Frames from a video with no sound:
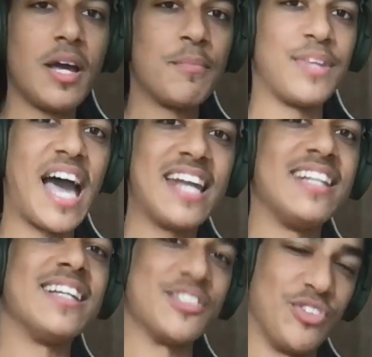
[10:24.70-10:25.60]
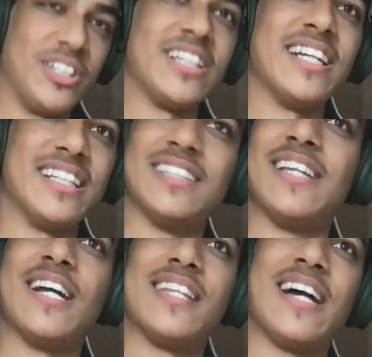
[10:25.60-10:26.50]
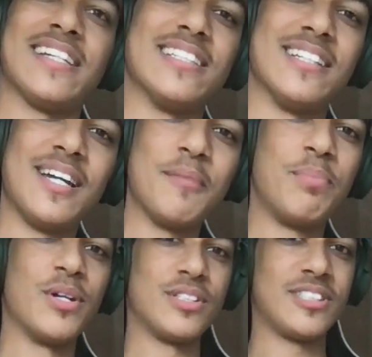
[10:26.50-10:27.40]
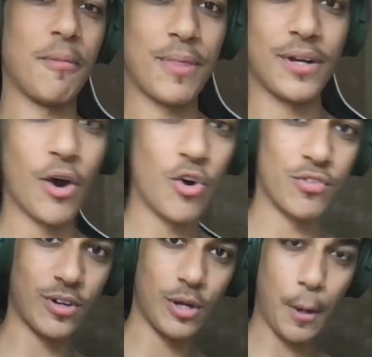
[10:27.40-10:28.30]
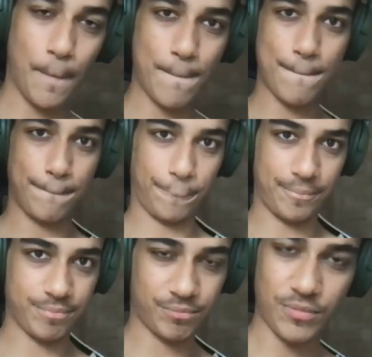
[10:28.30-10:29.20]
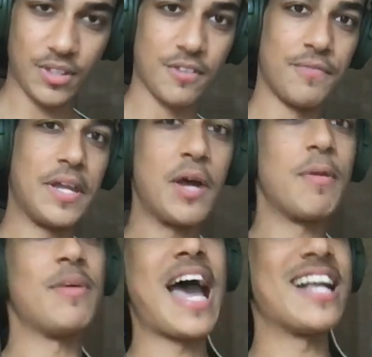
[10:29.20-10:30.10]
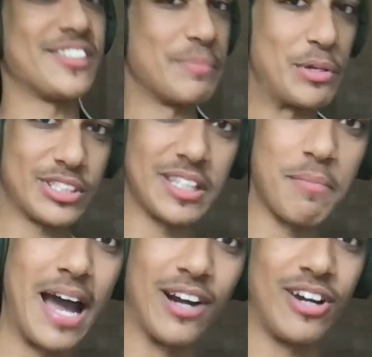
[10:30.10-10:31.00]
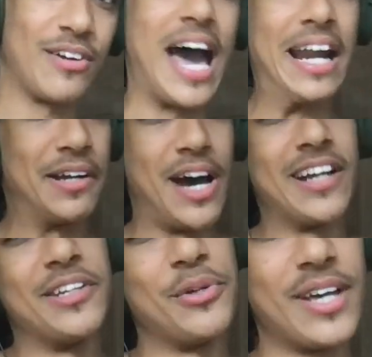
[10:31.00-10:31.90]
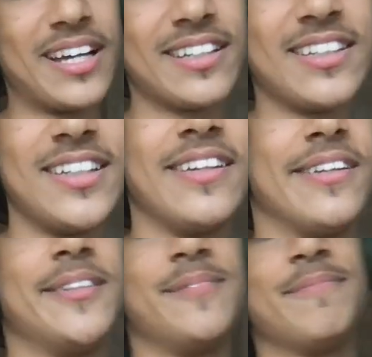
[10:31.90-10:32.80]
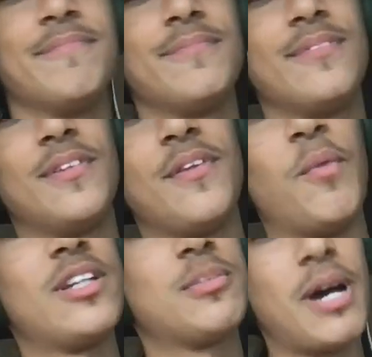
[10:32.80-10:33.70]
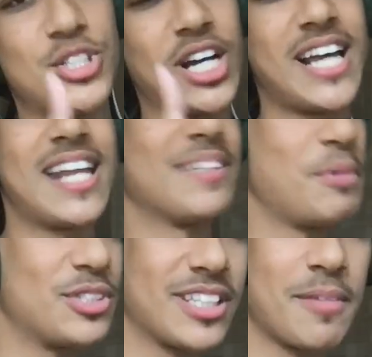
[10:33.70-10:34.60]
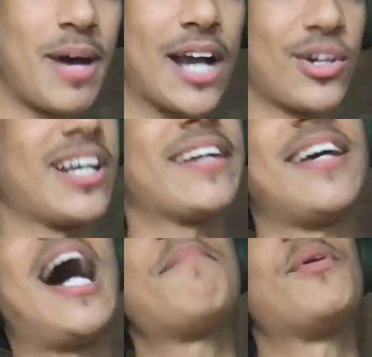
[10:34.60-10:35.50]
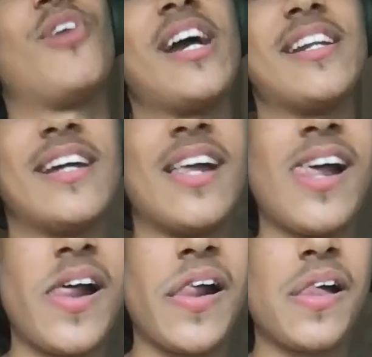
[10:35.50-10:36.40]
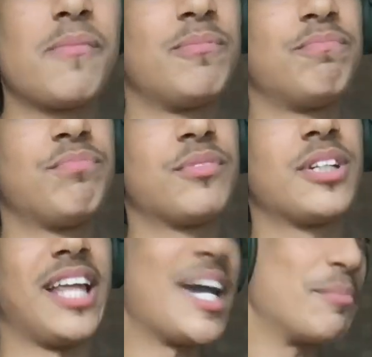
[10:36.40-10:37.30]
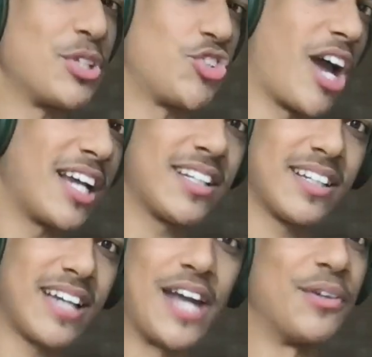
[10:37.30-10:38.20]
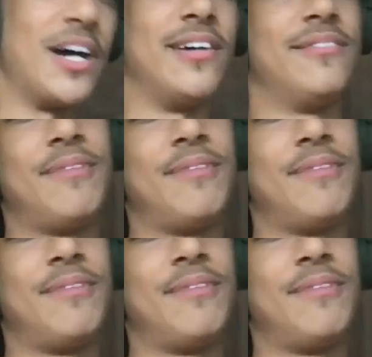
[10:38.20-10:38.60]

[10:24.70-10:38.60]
But the editing is really gonna get there, and then I could put something over the video, maybe add some music in the background. I don't know how to do that. The one time I tried adding music in the background, I got copyright claimed, strike. I don't know.